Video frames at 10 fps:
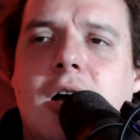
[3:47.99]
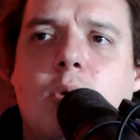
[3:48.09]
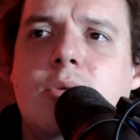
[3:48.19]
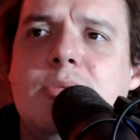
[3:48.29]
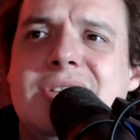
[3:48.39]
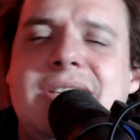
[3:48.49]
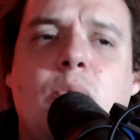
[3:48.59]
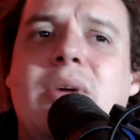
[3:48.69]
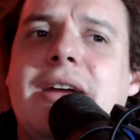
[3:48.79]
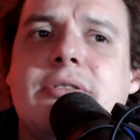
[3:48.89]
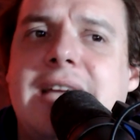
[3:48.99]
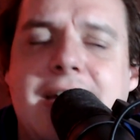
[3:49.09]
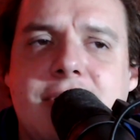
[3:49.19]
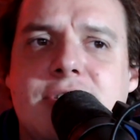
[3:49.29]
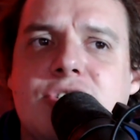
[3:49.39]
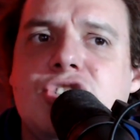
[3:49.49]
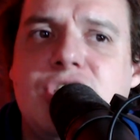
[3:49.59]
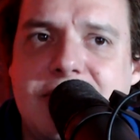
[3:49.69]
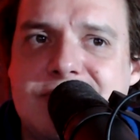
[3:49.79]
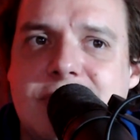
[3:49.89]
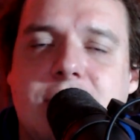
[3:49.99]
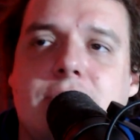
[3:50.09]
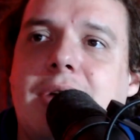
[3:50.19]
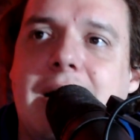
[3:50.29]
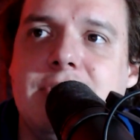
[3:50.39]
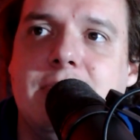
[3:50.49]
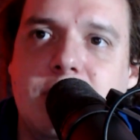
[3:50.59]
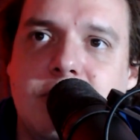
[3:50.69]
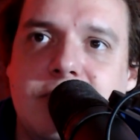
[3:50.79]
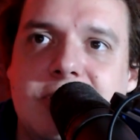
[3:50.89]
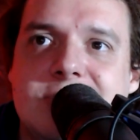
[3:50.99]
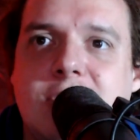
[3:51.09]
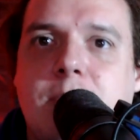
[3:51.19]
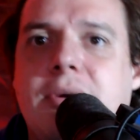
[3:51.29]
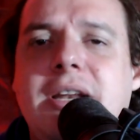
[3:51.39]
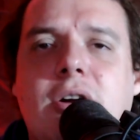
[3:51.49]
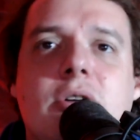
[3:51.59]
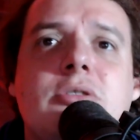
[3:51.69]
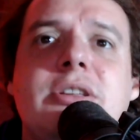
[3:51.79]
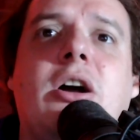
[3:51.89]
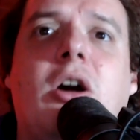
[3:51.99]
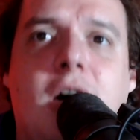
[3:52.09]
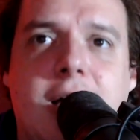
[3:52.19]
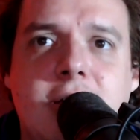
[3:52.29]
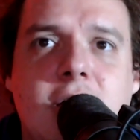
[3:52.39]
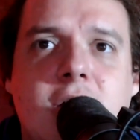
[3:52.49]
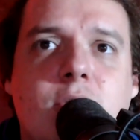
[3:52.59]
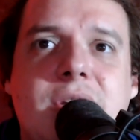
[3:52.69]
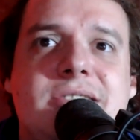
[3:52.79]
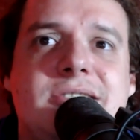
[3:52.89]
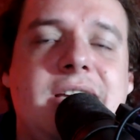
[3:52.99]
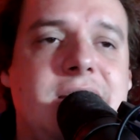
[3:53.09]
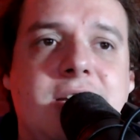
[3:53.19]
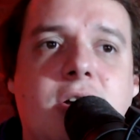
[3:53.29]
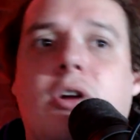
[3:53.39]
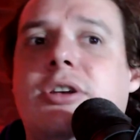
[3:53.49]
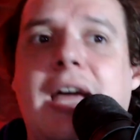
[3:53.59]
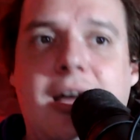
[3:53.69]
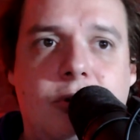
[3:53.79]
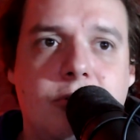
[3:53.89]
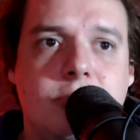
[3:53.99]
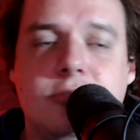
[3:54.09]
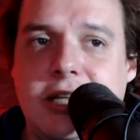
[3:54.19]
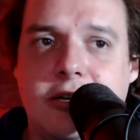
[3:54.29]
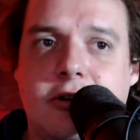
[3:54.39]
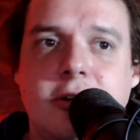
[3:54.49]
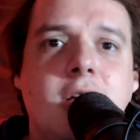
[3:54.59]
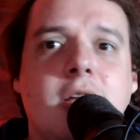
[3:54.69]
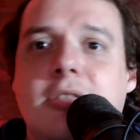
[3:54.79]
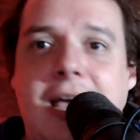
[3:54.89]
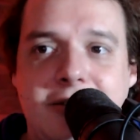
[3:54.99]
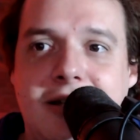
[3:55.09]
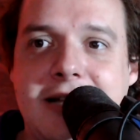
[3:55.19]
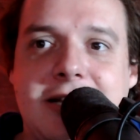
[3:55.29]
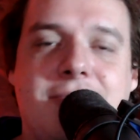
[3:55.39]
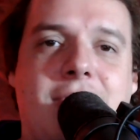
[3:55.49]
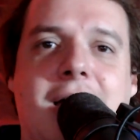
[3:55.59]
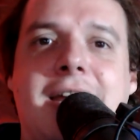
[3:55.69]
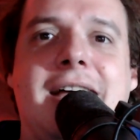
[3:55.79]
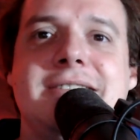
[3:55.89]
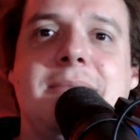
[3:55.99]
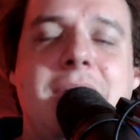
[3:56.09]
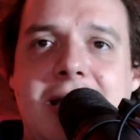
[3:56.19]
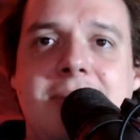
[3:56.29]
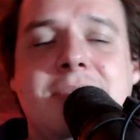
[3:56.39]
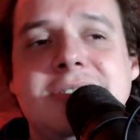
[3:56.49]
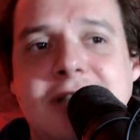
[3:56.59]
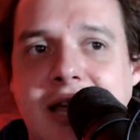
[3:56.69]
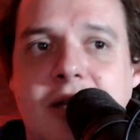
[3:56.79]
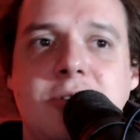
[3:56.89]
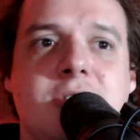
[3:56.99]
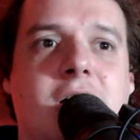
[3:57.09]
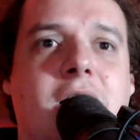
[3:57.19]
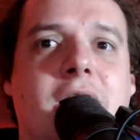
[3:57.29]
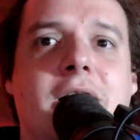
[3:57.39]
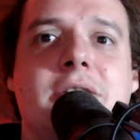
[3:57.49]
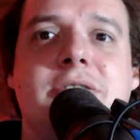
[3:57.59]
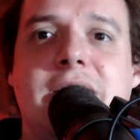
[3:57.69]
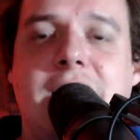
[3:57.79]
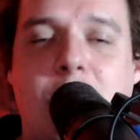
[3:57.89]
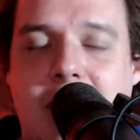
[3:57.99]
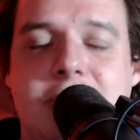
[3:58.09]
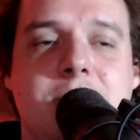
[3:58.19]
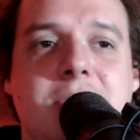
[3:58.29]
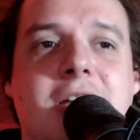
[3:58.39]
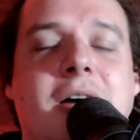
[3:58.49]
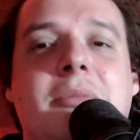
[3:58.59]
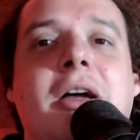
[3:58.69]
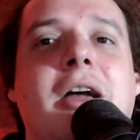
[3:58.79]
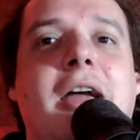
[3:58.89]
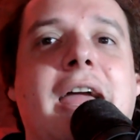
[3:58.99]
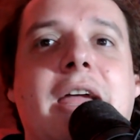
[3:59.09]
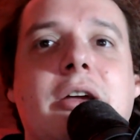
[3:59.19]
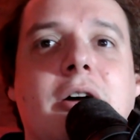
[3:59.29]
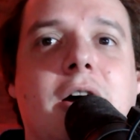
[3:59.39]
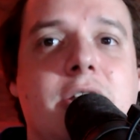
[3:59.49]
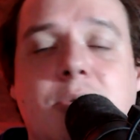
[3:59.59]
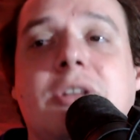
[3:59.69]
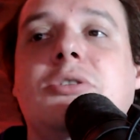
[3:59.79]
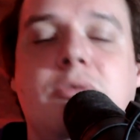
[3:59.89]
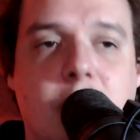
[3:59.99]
we see weird character shifts throughout the movie. So pretty early on, we see the cartel leader then identifying as a man, but saying they want to go